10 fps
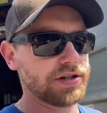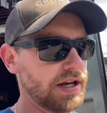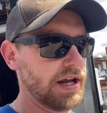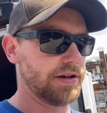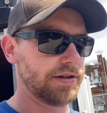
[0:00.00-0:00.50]

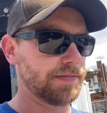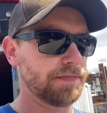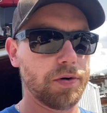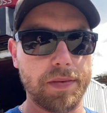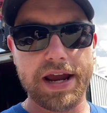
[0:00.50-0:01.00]
today. Just
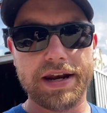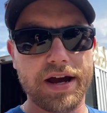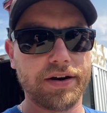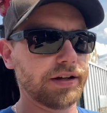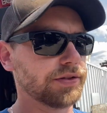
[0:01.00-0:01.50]
put my head
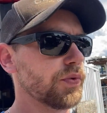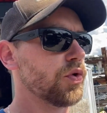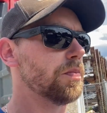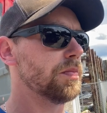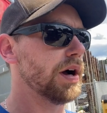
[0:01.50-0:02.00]
down and got
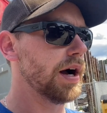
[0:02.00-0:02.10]
through them.